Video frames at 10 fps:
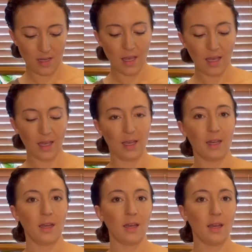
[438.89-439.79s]

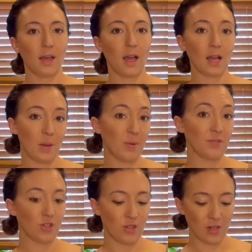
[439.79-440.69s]
in a cup of
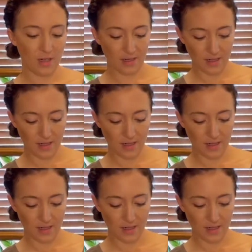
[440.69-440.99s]
sugar.